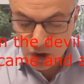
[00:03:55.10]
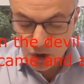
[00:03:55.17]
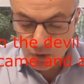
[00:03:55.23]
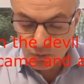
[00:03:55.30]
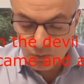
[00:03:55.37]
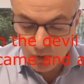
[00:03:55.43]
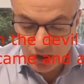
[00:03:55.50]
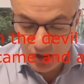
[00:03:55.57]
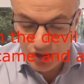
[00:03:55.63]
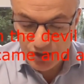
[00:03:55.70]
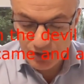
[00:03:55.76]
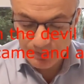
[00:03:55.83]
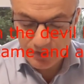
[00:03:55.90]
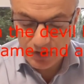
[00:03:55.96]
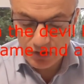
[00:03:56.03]

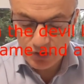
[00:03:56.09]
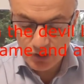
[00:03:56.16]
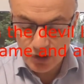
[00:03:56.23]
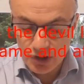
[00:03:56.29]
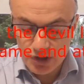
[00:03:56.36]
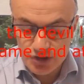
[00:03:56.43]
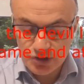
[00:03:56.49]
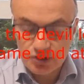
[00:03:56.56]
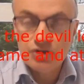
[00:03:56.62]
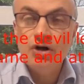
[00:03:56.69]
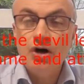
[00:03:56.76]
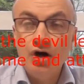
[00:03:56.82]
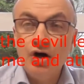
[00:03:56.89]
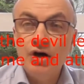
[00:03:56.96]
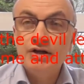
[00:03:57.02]
worship the Lord your
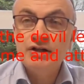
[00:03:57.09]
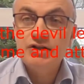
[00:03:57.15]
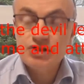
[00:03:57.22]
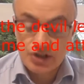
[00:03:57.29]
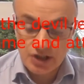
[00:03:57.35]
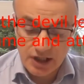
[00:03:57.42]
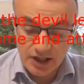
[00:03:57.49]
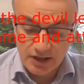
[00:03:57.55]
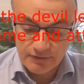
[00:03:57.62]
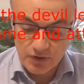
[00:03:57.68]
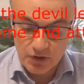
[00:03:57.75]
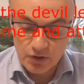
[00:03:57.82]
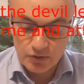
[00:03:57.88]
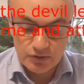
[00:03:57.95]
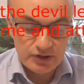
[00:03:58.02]
God and serve
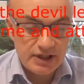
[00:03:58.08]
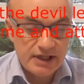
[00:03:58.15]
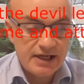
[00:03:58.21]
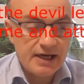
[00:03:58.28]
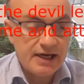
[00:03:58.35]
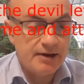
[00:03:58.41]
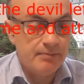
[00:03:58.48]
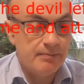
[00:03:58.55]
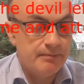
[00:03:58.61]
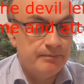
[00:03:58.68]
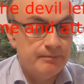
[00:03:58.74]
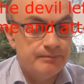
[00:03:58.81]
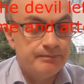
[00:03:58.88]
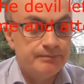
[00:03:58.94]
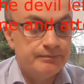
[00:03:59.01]
only him."
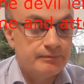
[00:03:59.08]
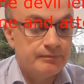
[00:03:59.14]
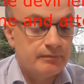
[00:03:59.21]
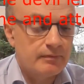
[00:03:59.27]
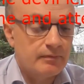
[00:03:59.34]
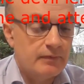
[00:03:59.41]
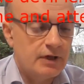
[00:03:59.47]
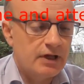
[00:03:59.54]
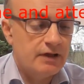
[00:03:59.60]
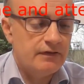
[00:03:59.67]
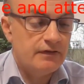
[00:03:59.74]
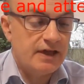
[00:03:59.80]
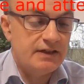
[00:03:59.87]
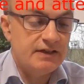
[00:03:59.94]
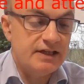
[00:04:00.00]

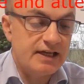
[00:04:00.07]
Then the